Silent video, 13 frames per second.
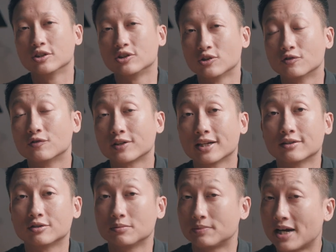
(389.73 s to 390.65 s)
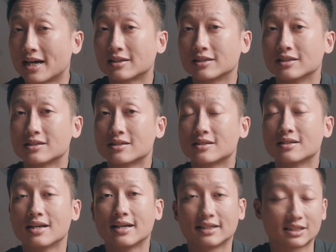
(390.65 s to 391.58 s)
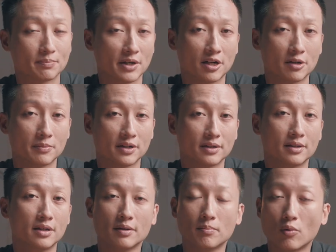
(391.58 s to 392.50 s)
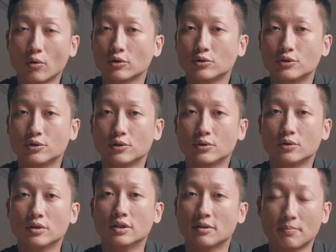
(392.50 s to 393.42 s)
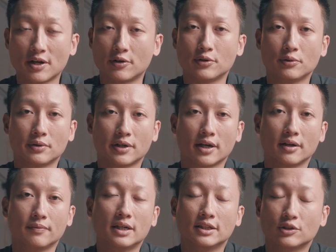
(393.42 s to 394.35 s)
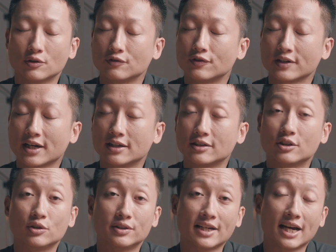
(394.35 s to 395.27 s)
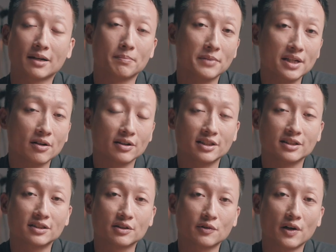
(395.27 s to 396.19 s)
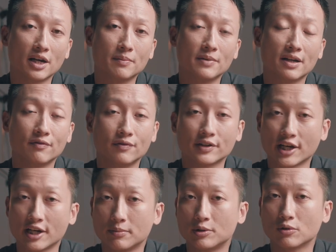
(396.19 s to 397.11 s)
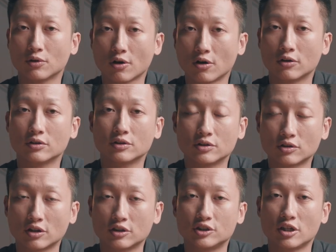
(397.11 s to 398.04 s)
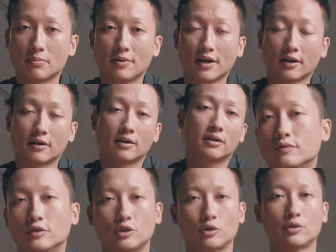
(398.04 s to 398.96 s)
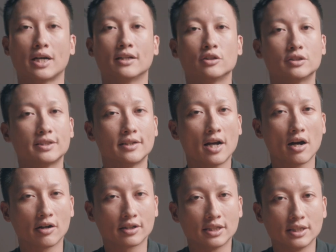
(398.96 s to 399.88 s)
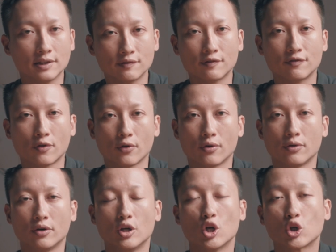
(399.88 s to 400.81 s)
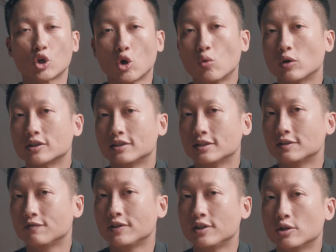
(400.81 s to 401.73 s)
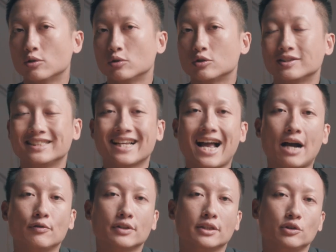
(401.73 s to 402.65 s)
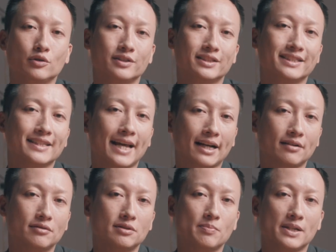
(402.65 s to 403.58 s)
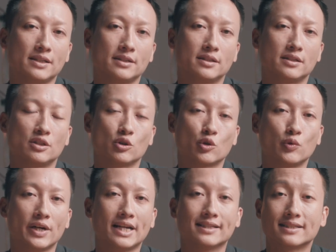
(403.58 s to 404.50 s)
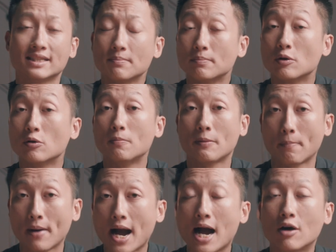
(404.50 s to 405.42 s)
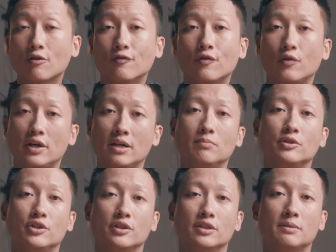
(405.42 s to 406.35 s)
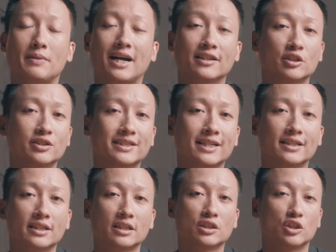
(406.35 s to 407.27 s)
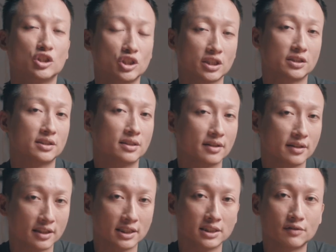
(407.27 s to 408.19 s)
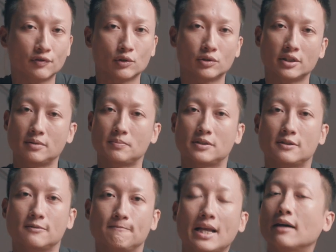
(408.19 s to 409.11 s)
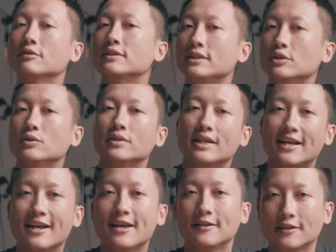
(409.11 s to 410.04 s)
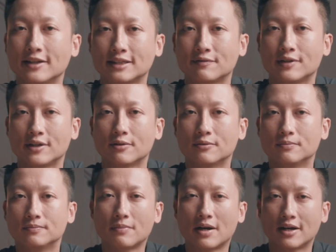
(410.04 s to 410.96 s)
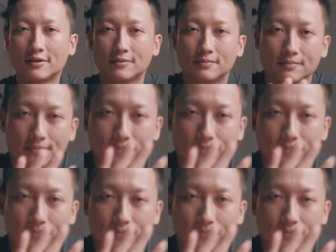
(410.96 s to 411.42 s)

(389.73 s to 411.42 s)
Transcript: Don't forget to practice and experiment. The more you do, the better you'll get. And don't forget to tag me on Instagram at gabrielleung.jpg. So to understand hierarchy even further, go watch this video to see how you can use negative space to create simple but powerful images by understanding just these few tips. I'll see you in the next video. Bye.